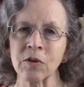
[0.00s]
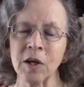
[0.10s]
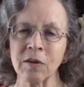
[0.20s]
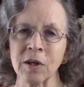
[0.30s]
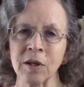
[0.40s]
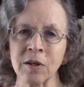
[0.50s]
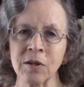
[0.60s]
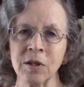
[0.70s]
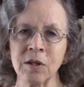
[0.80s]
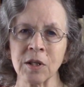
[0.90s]
think they can
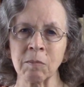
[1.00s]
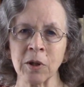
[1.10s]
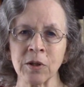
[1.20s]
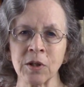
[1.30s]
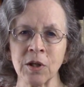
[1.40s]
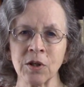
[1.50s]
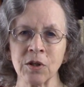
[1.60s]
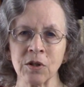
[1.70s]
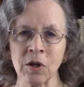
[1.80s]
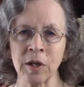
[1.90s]
see
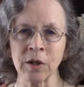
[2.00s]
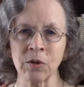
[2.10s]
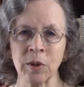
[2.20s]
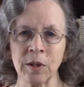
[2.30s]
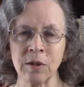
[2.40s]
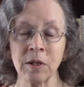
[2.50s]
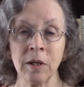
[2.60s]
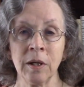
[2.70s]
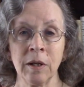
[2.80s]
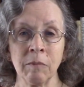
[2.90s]
subluxations on x-rays,
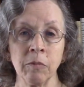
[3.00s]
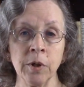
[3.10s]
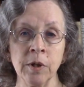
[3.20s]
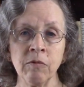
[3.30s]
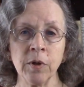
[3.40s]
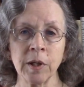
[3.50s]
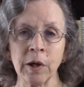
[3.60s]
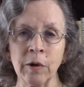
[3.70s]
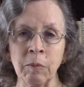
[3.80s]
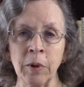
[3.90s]
but different
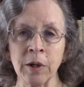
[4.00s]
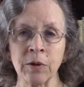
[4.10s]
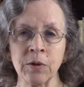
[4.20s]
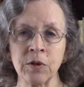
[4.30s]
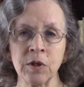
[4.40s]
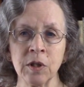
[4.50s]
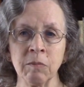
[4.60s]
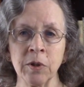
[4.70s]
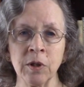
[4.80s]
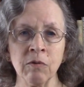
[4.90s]
chiropractors see
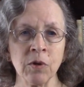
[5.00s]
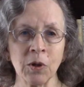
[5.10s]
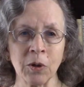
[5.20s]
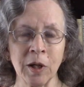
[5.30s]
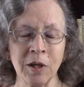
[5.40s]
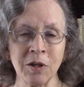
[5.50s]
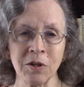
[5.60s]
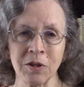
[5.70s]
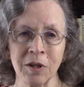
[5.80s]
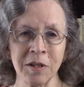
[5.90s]
them at different
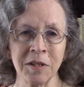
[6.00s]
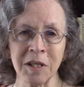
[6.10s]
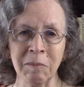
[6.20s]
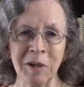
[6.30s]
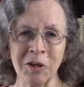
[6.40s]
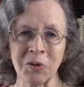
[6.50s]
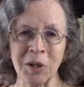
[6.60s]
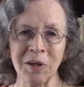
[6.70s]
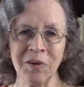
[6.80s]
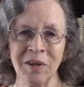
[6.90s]
locations on the same
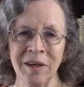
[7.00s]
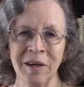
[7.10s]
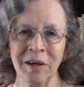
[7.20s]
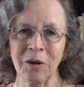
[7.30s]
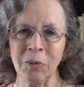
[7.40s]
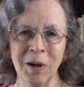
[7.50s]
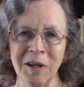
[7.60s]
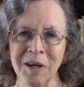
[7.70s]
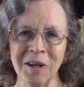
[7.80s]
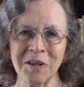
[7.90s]
x-ray, and
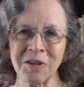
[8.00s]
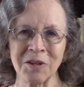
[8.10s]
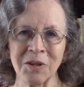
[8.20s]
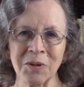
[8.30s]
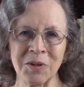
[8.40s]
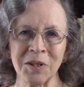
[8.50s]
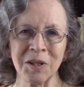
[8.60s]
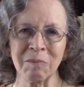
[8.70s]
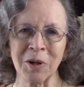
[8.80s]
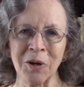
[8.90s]
radiologists don't see
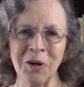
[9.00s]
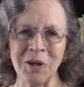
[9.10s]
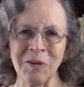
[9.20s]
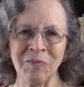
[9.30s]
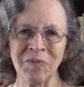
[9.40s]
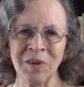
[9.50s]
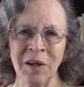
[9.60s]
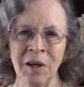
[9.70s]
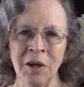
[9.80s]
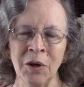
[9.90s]
them at all.
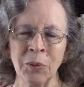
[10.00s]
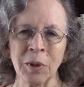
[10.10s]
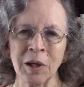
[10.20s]
When